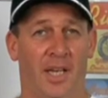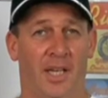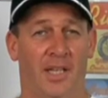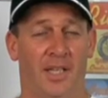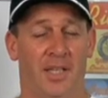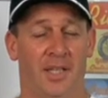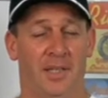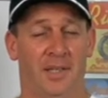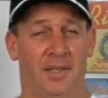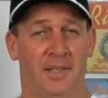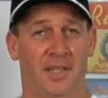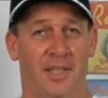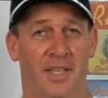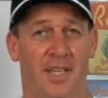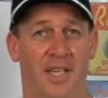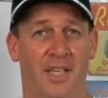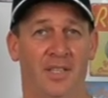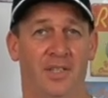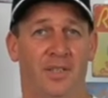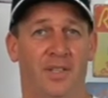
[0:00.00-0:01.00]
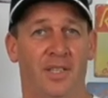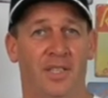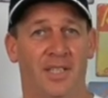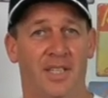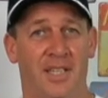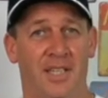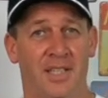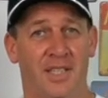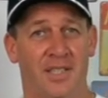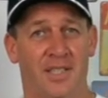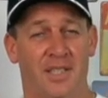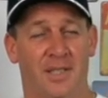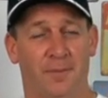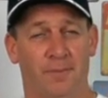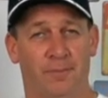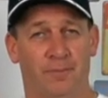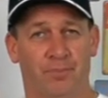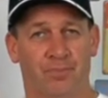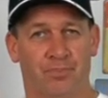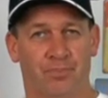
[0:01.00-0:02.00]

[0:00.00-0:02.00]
the gear to the test